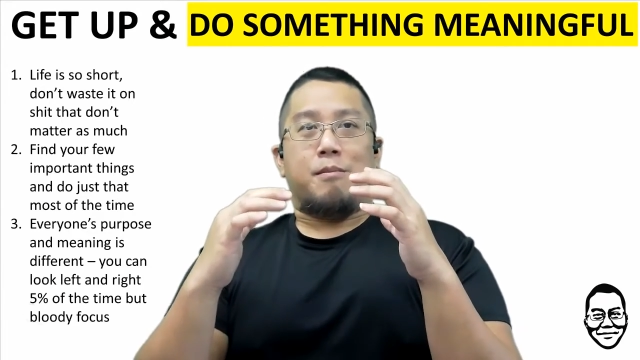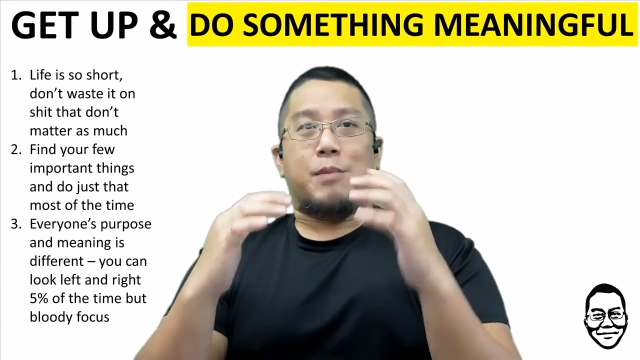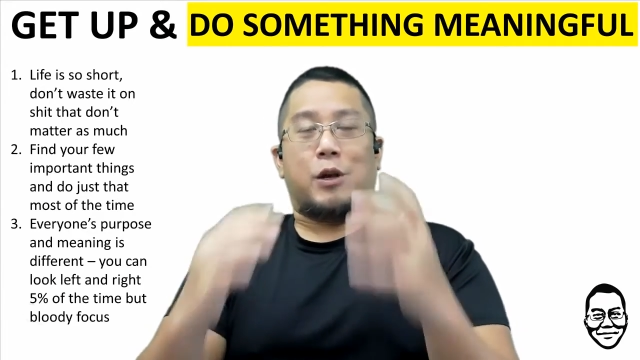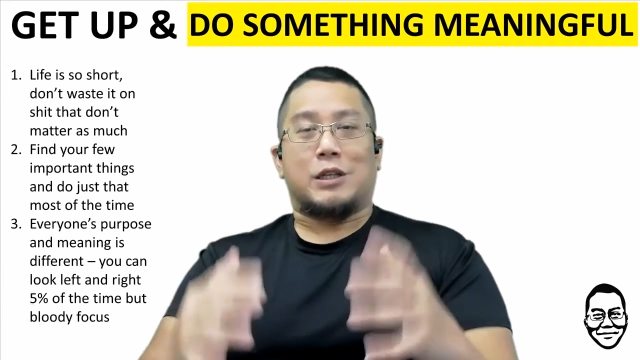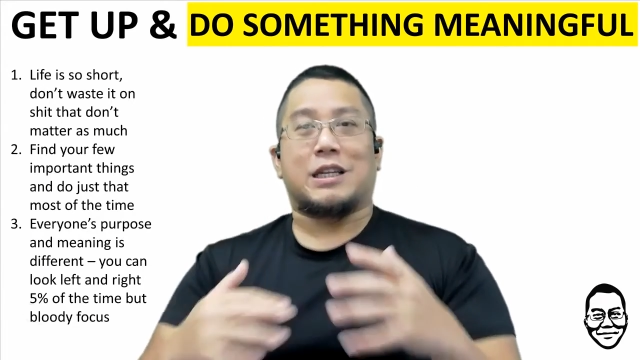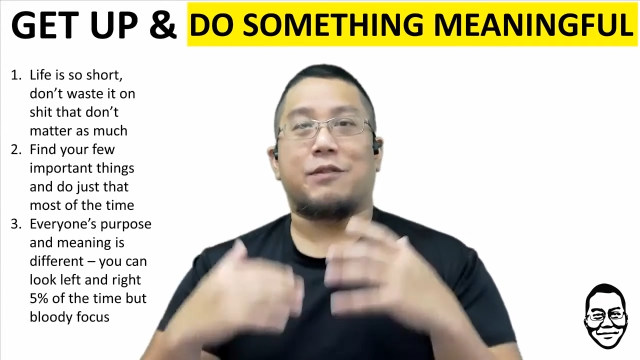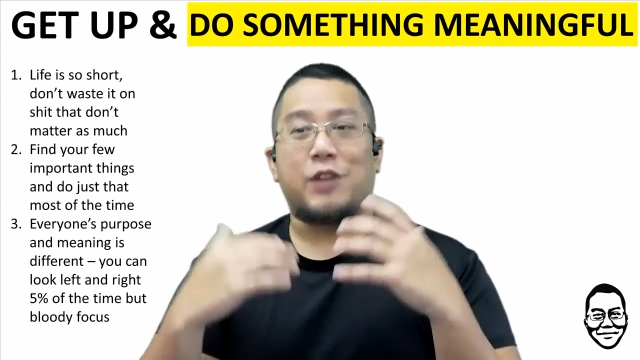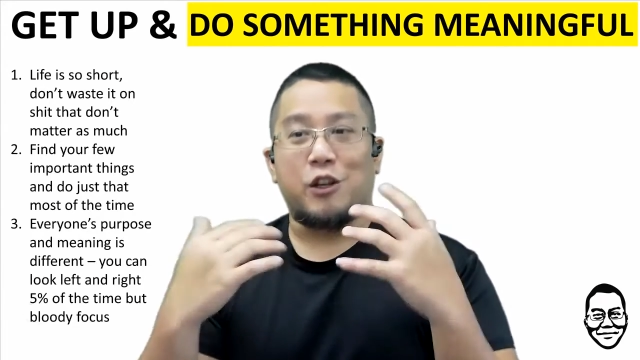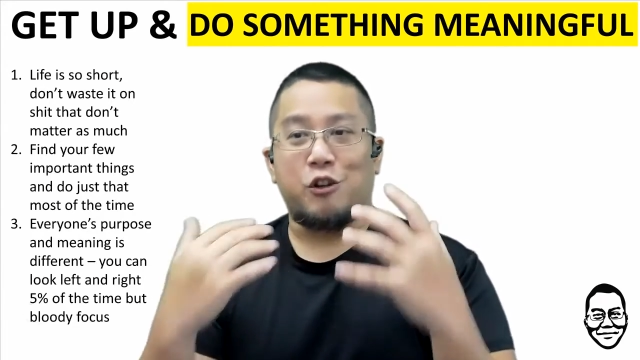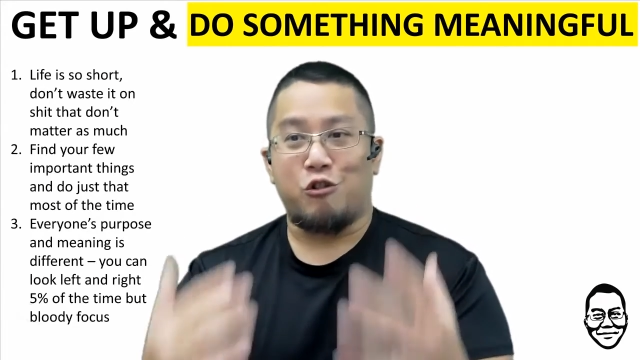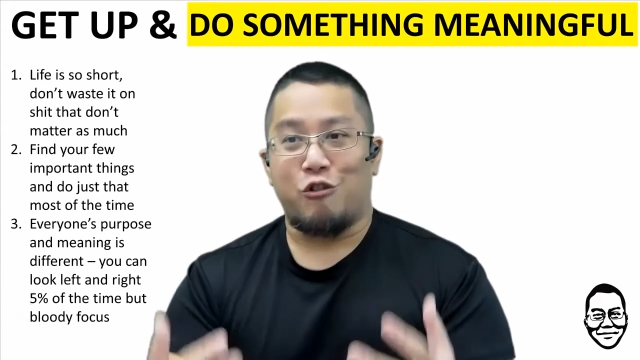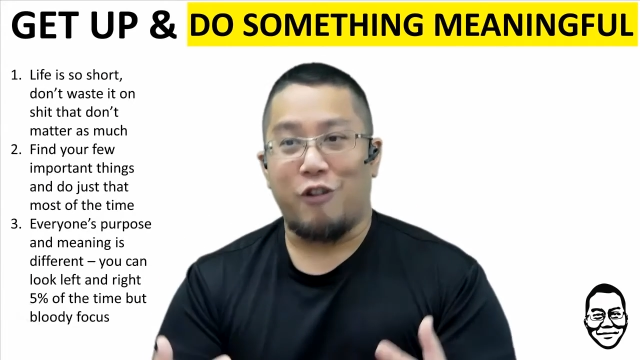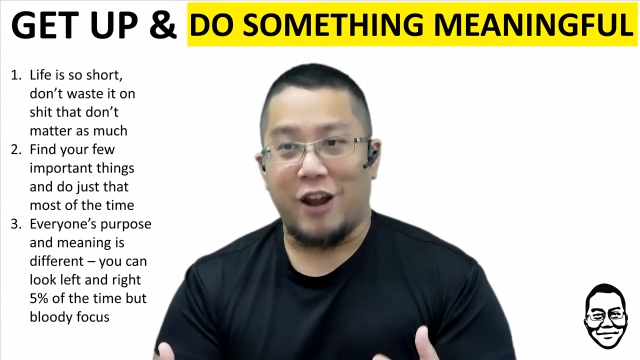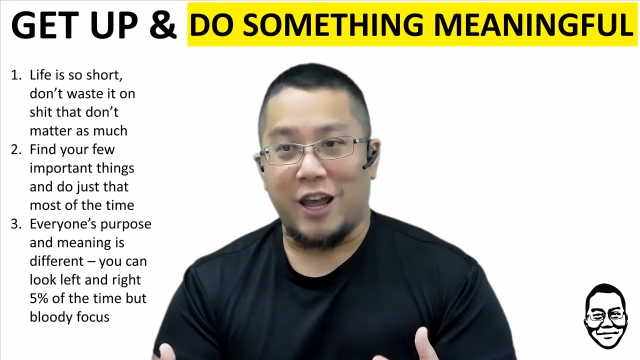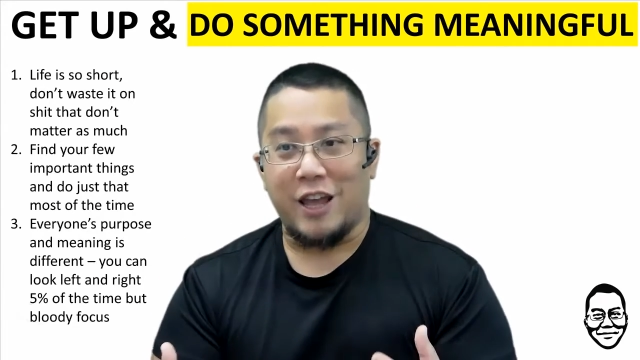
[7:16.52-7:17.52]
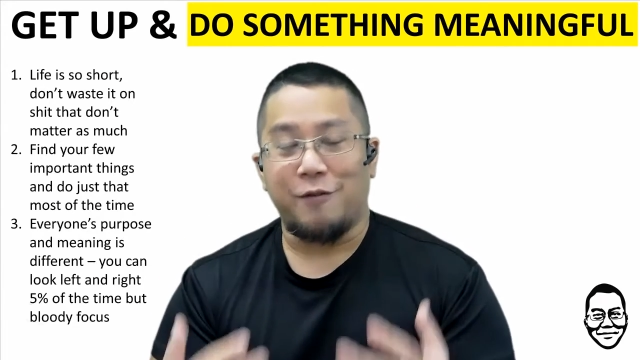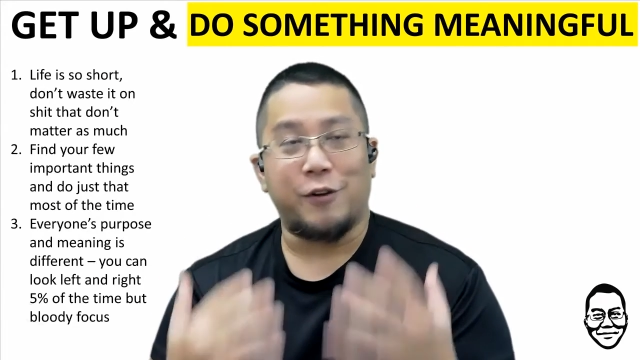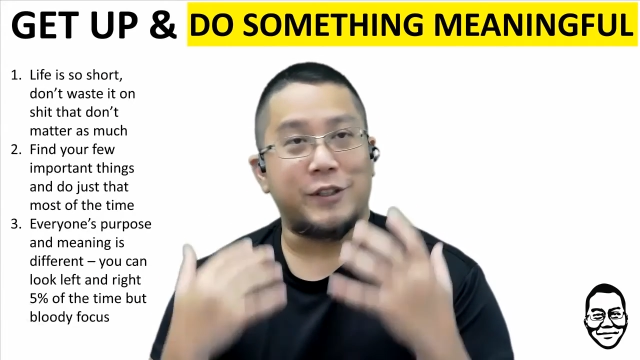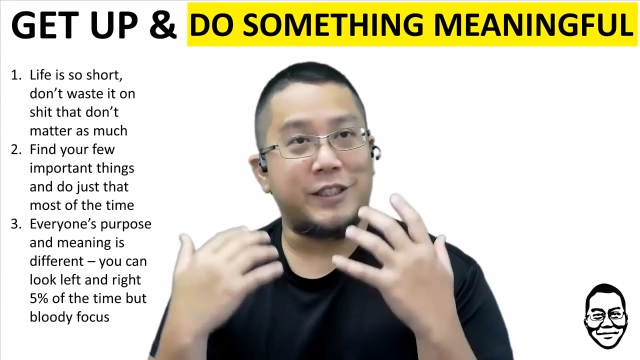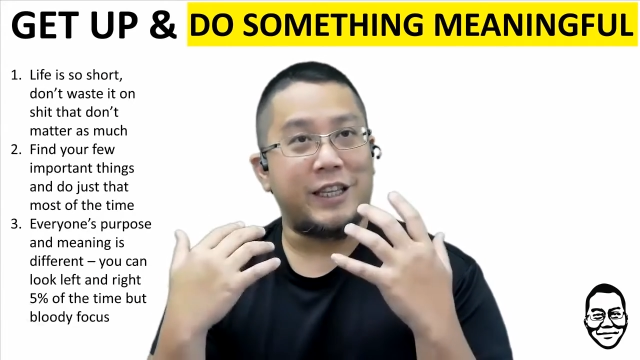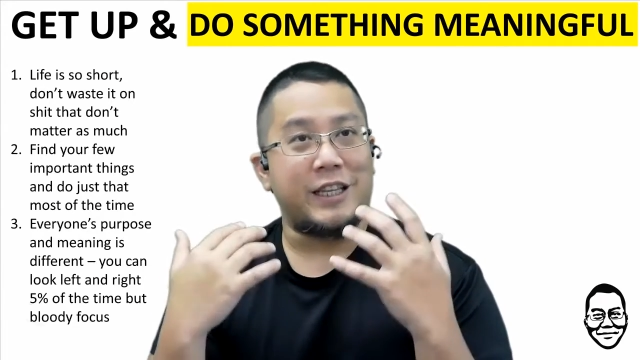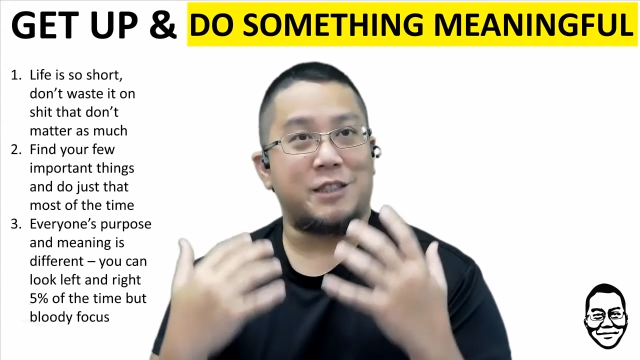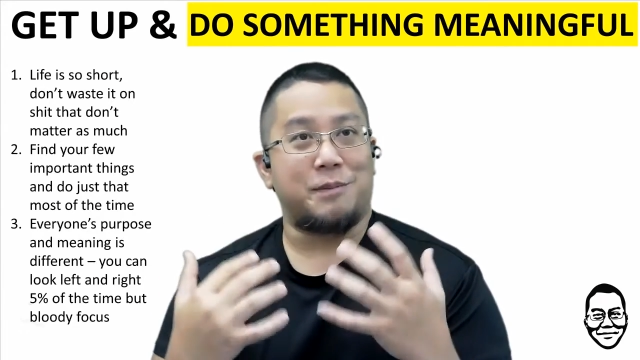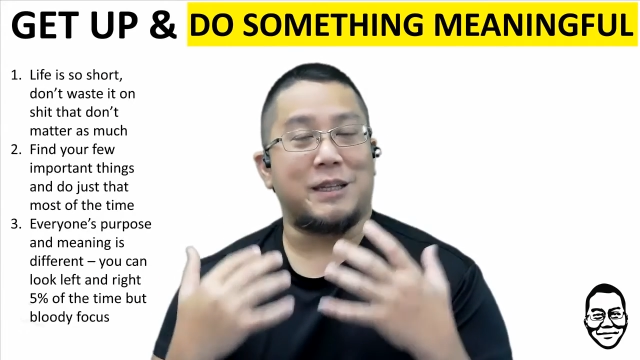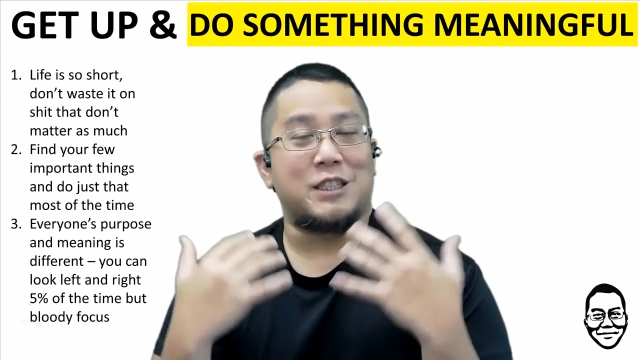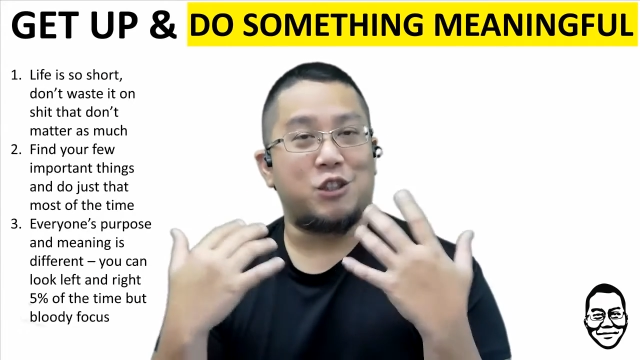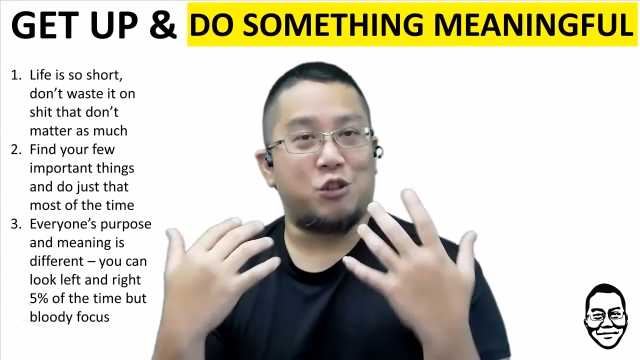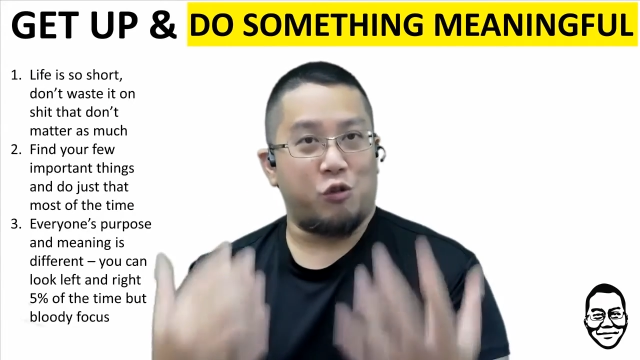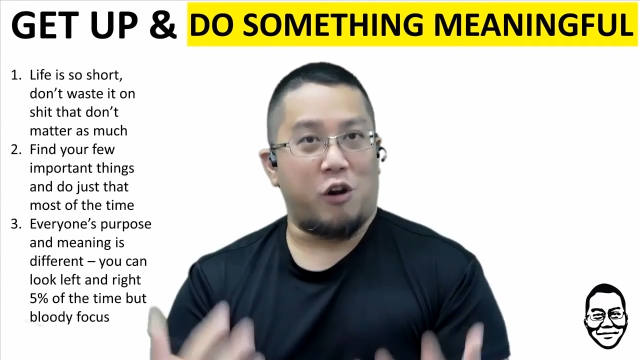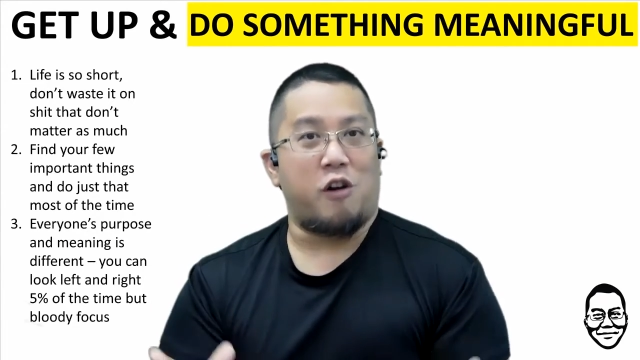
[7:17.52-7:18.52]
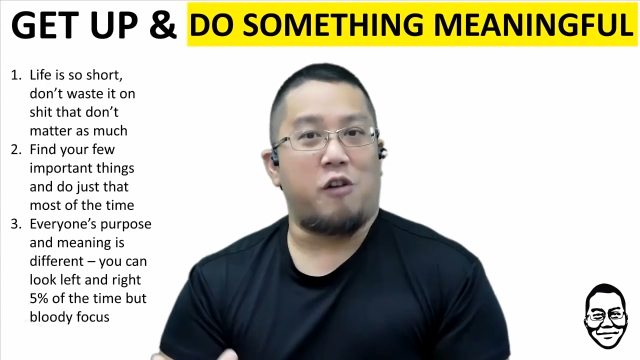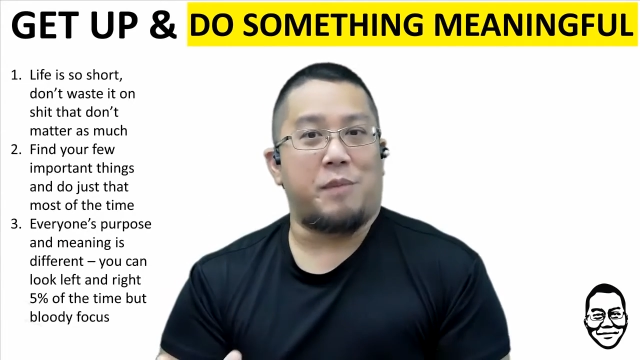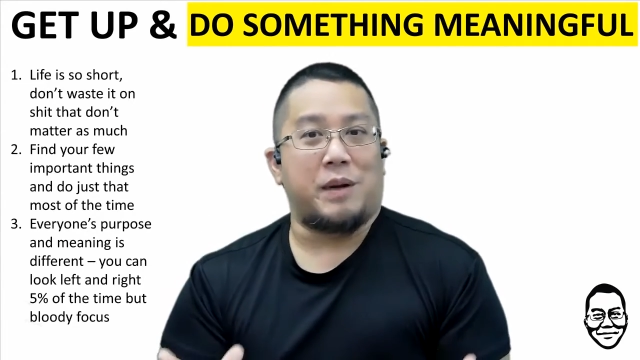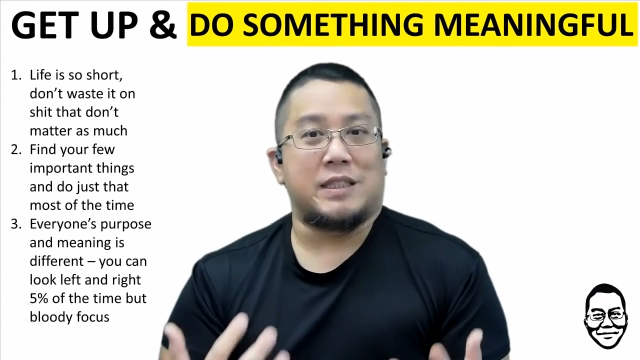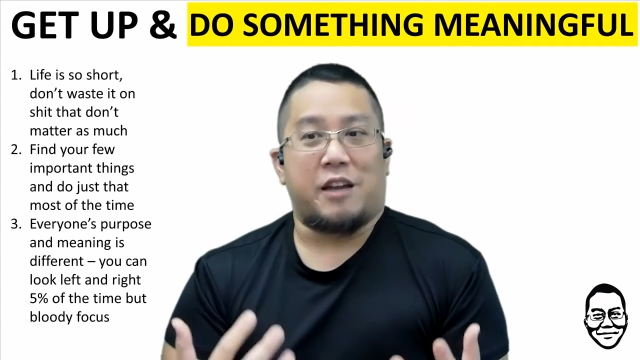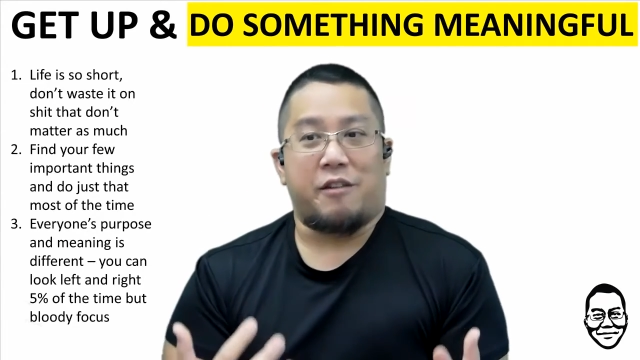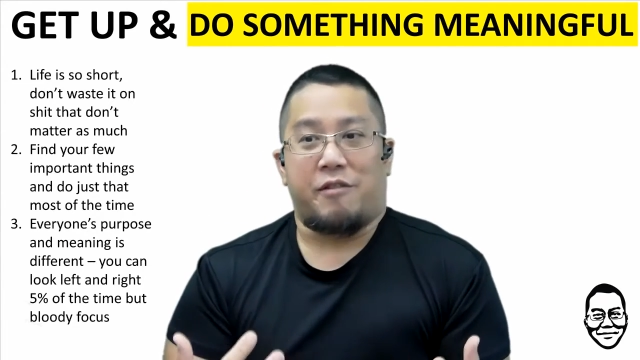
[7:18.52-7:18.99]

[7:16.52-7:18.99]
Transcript: Because after trying for 6 months, 12 months,